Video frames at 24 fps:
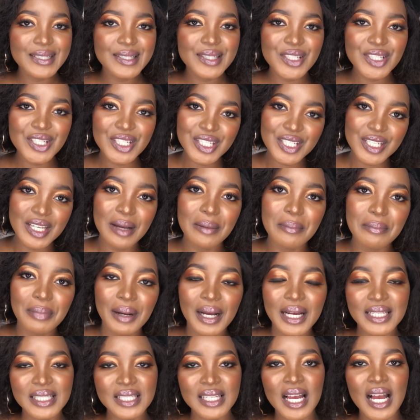shea
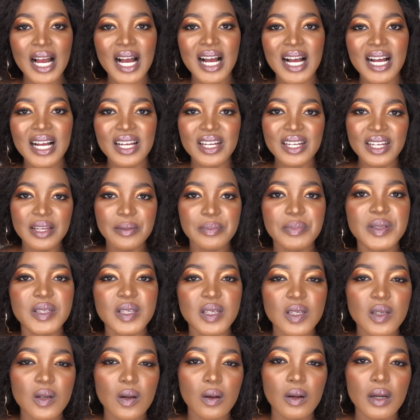butter,
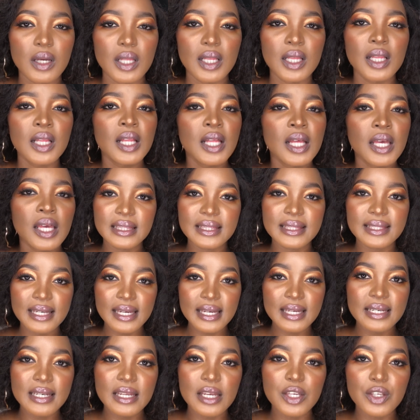grapeseed oil,
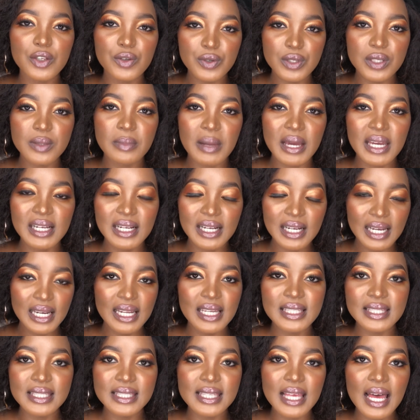then use my
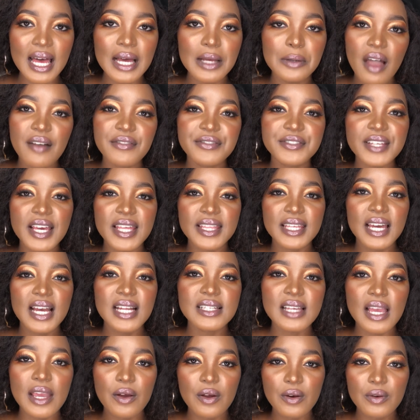cleanser. After that,
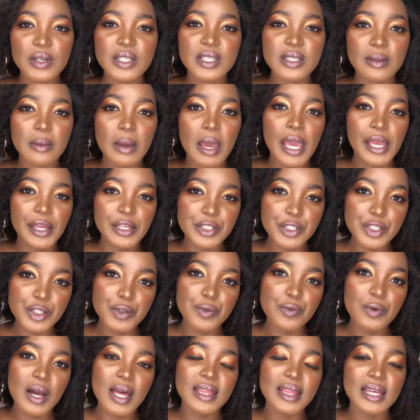I always
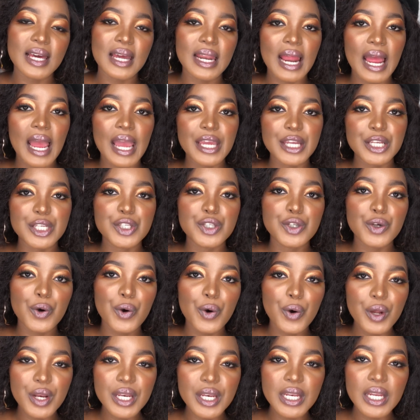ensure that I
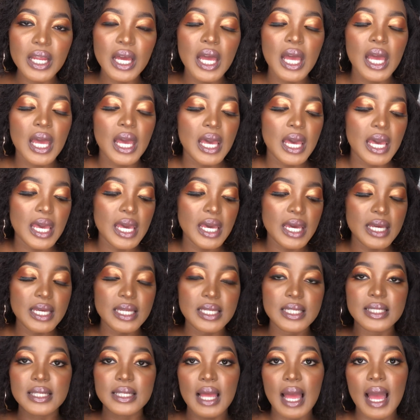tone
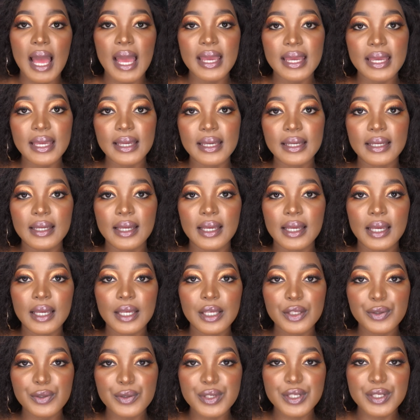and I
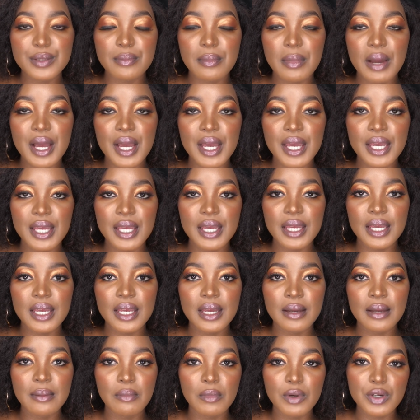use my
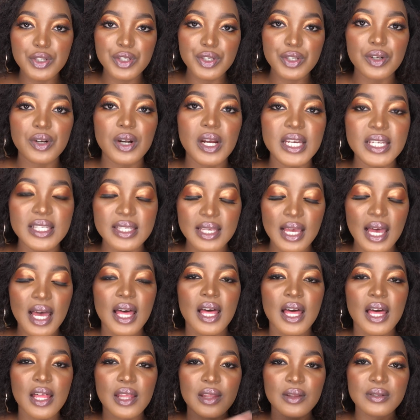moisturizer.
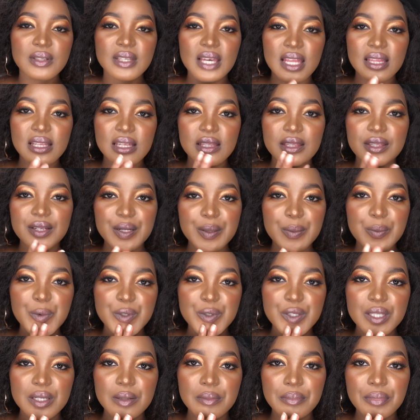Those are the three
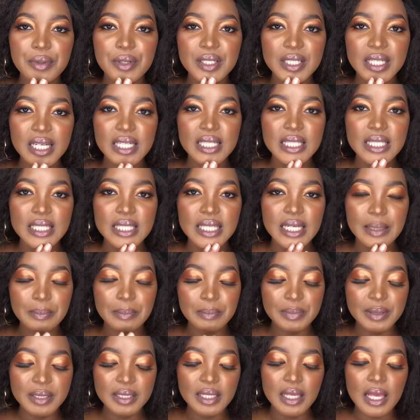most important
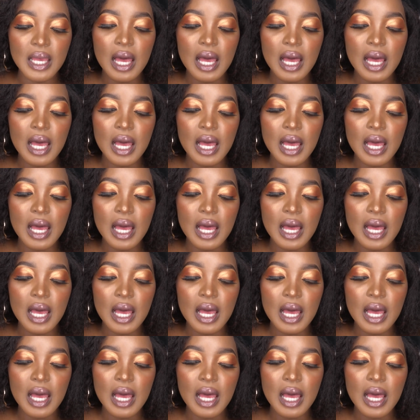steps: